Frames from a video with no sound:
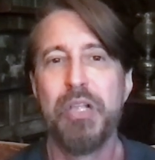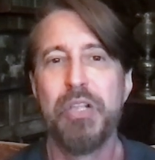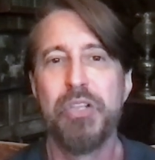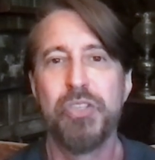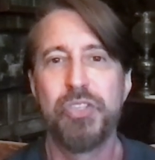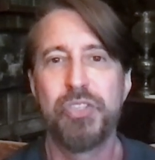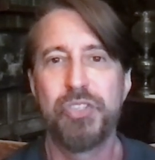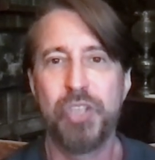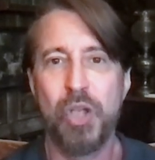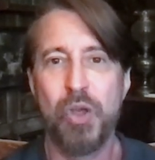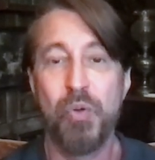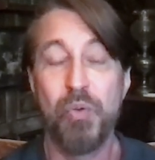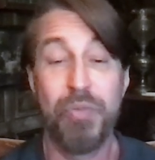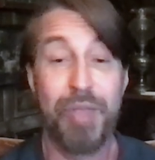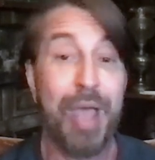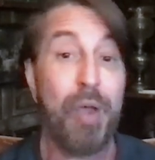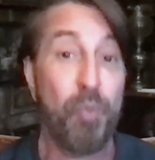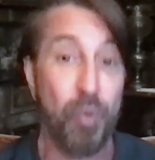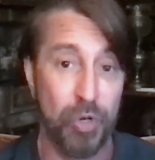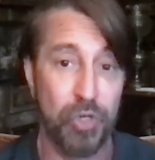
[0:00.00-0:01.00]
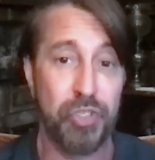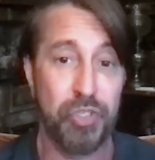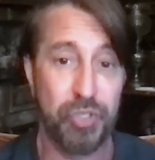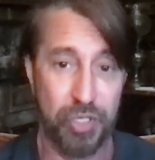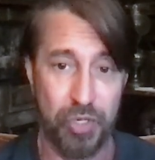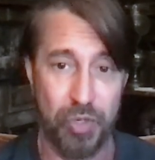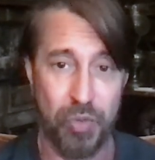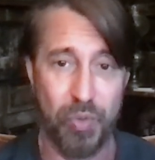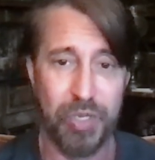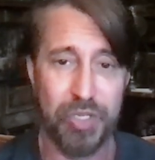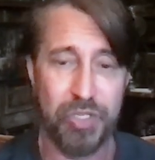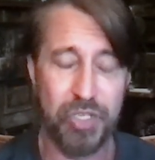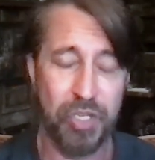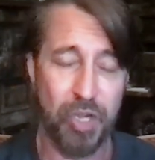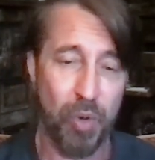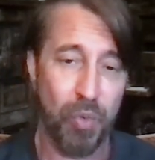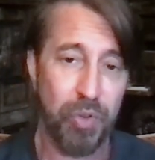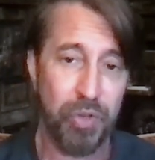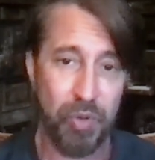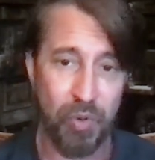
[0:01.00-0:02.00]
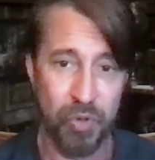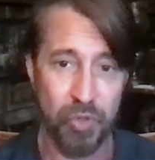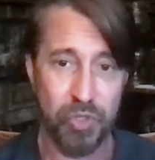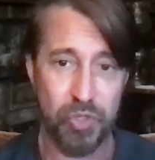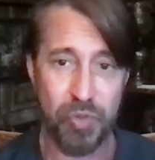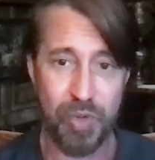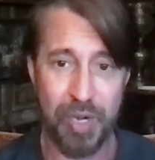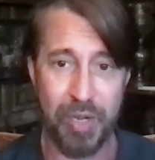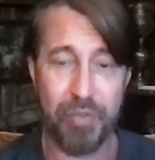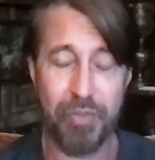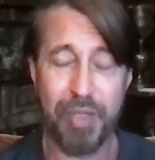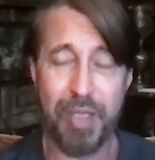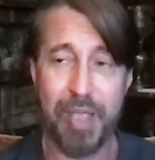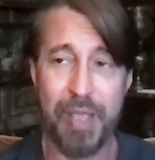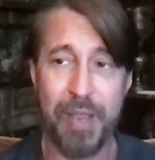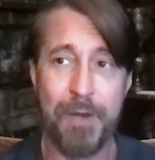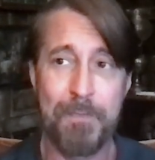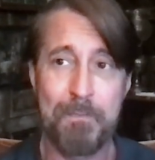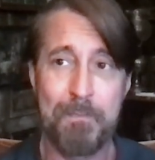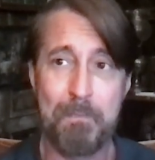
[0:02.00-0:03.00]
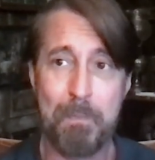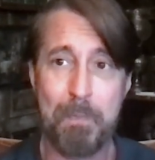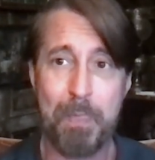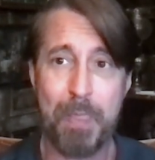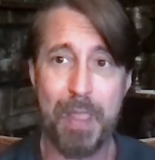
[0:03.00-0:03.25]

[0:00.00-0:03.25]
So that works too. Is to go with your own strength and